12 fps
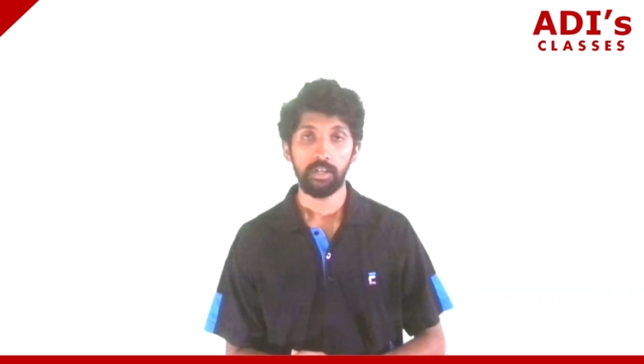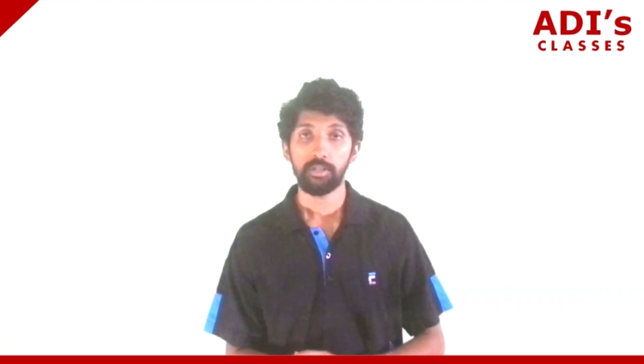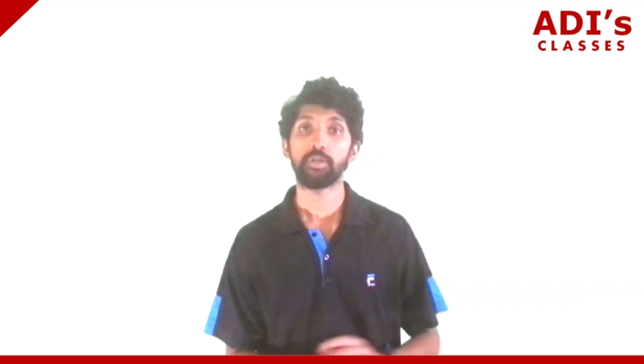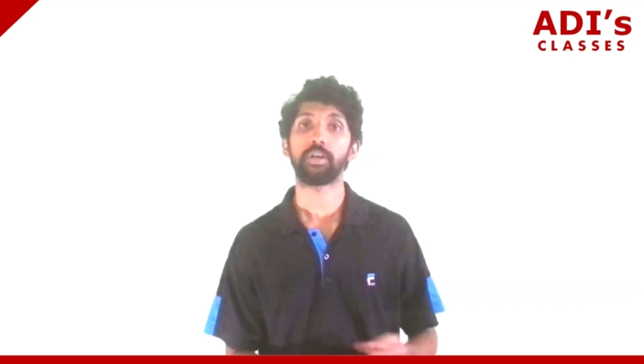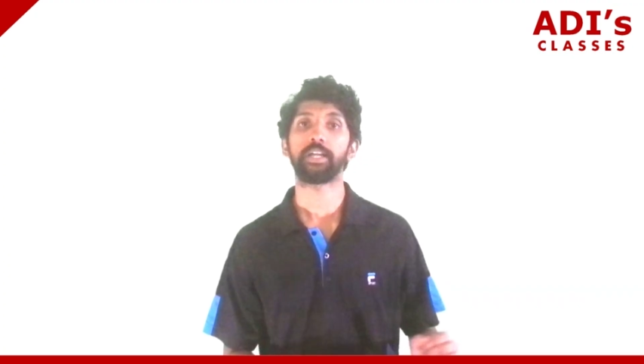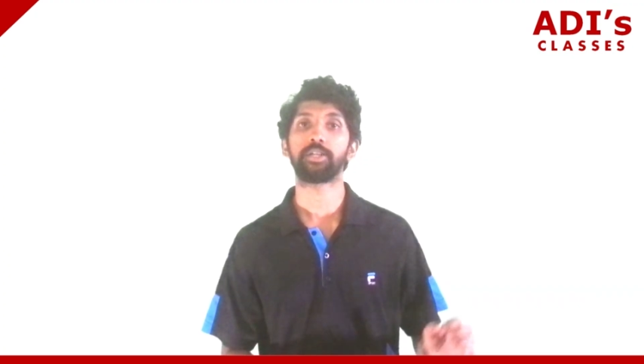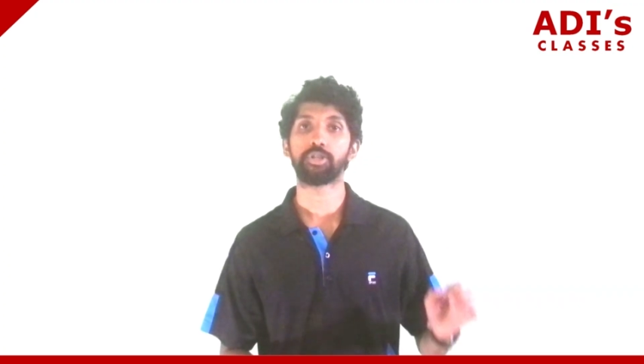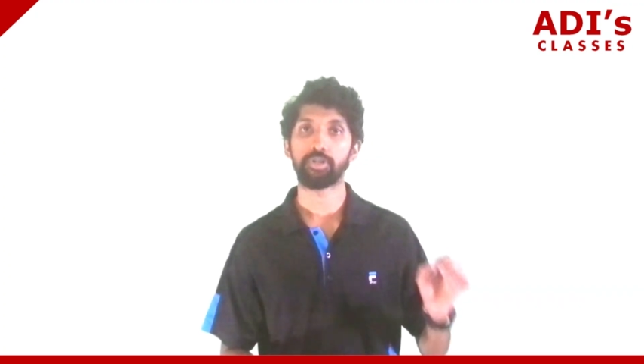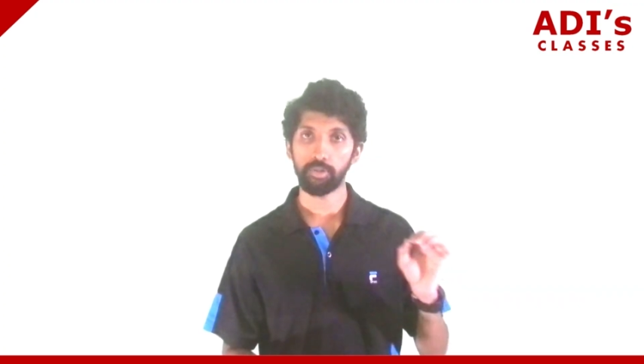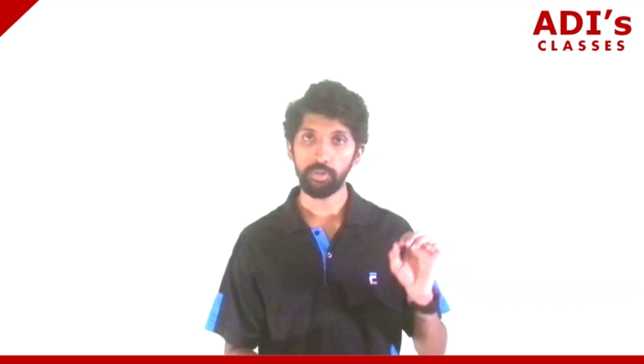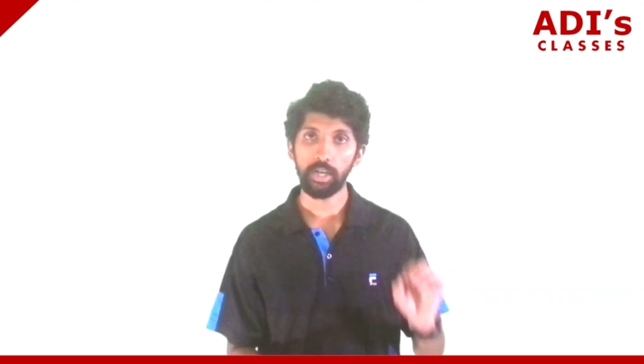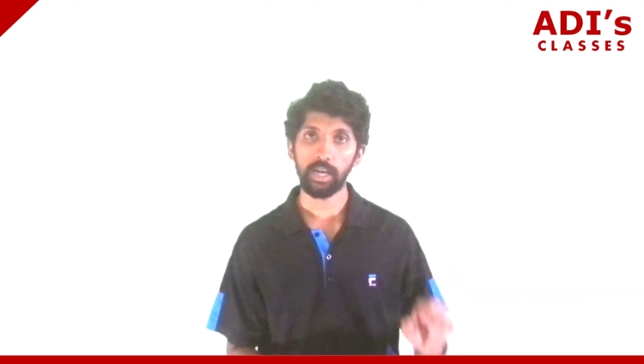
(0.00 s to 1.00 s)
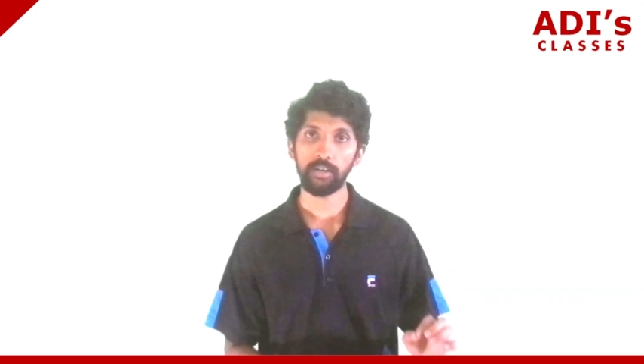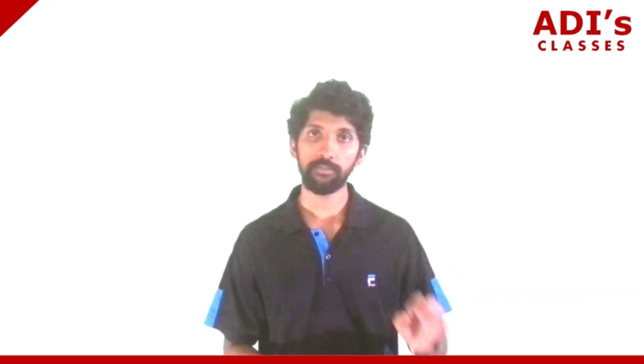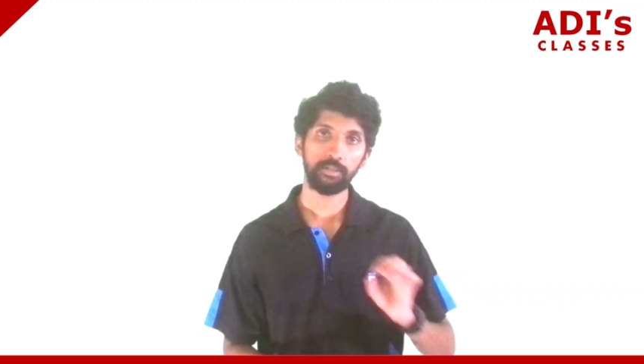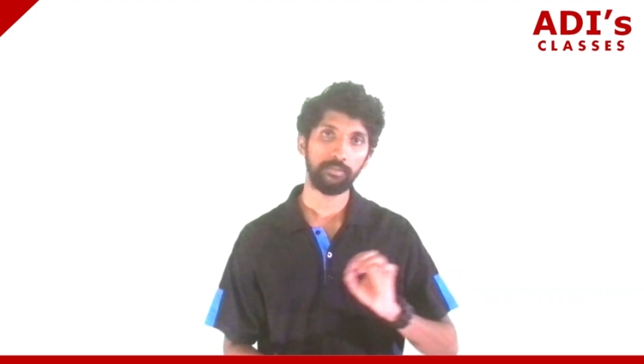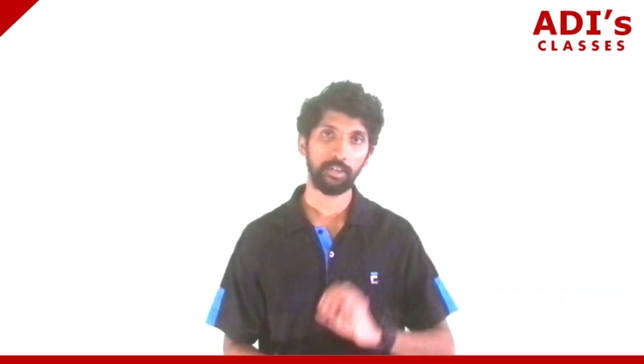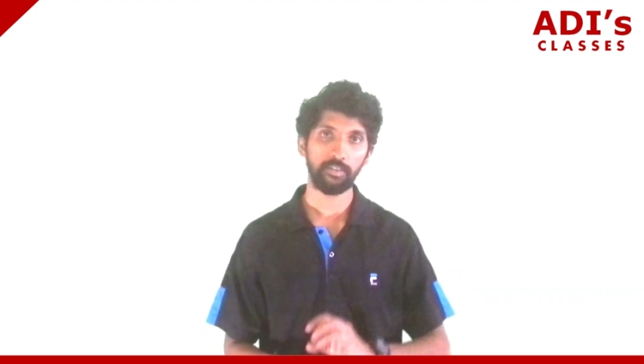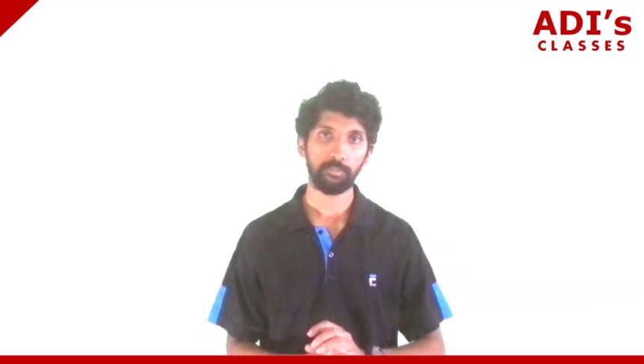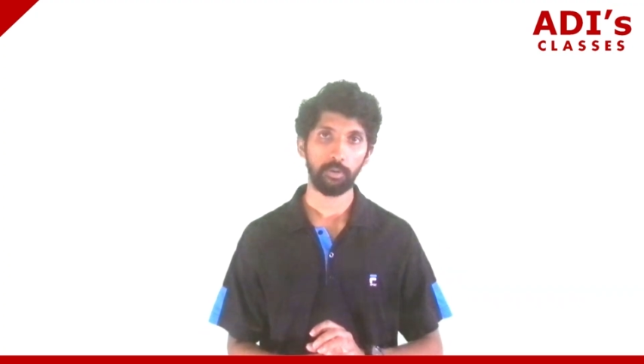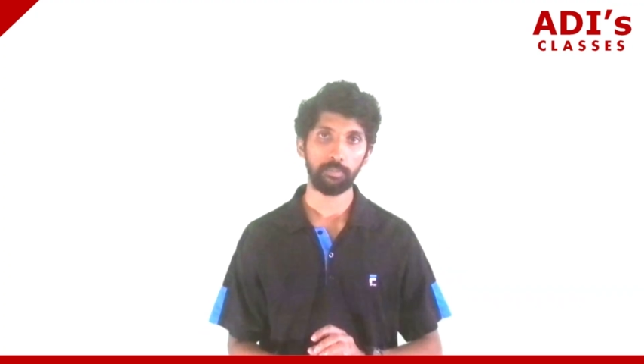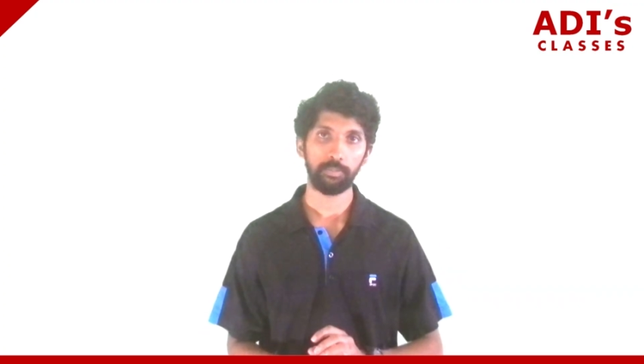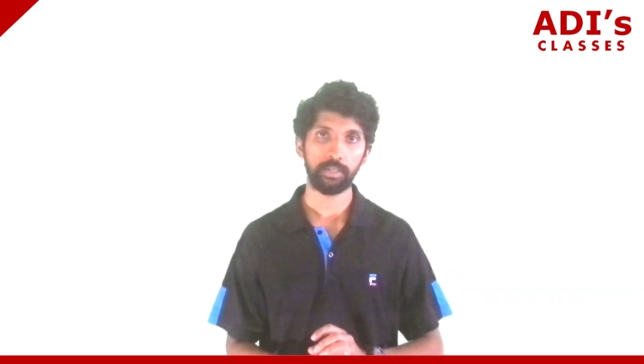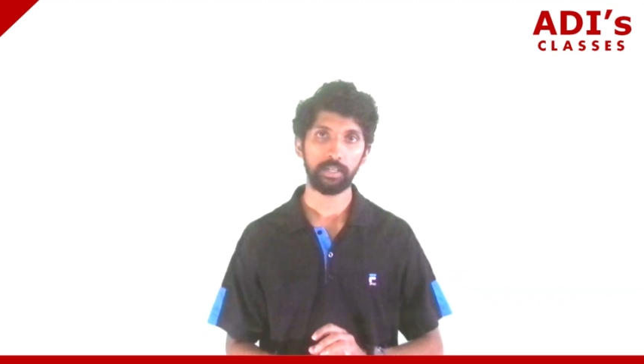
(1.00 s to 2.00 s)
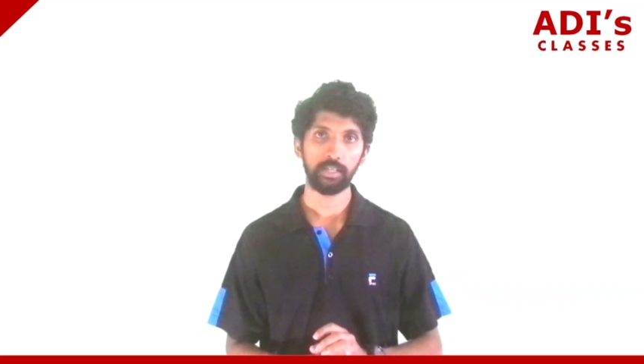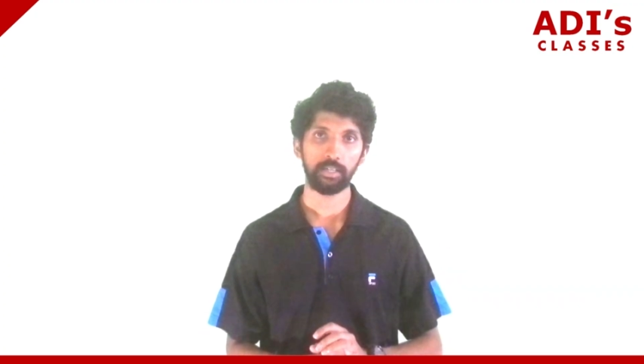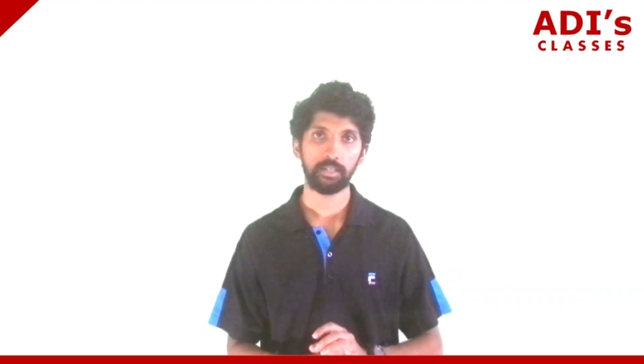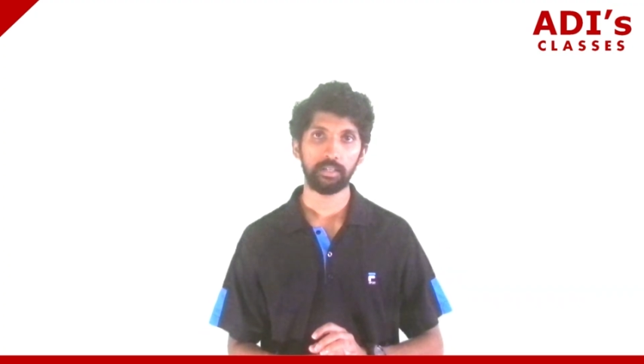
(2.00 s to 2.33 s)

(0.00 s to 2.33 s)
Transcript: So it should have the wave property.